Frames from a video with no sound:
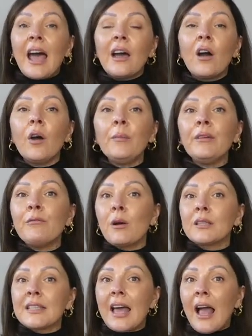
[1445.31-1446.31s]
I hope it
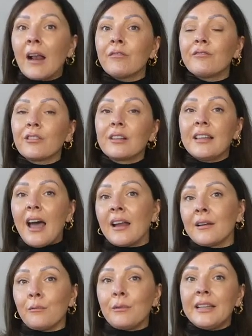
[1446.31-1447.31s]
was helpful
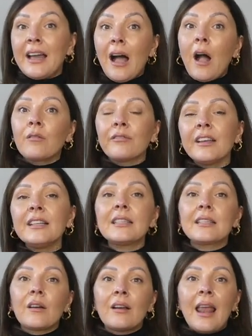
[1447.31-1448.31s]
done with the outfits.
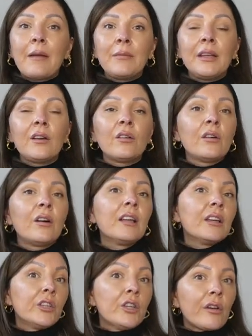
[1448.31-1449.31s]
So let me know,
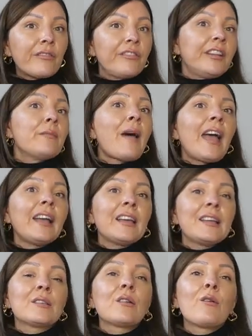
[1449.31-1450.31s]
your feedback
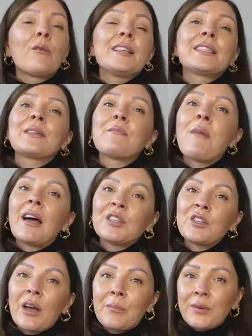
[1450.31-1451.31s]
is always
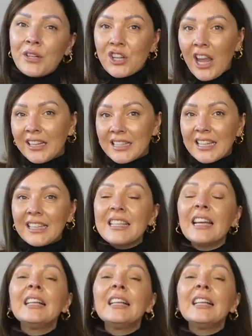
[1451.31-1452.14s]
much appreciated.